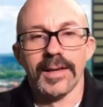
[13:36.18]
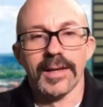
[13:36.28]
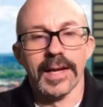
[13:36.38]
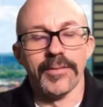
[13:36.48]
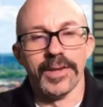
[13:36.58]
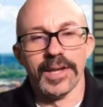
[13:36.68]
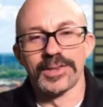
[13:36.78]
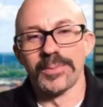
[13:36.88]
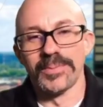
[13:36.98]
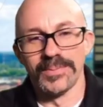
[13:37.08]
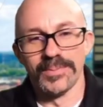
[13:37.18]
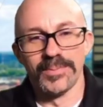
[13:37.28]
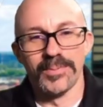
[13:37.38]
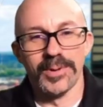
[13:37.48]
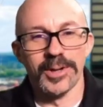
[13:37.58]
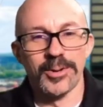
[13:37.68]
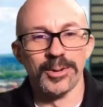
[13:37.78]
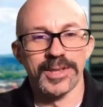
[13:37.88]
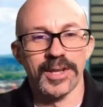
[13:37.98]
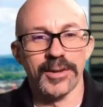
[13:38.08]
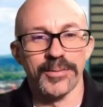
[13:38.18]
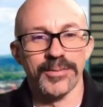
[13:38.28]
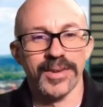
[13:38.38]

Hey, Kevin, that's some pretty cool stuff.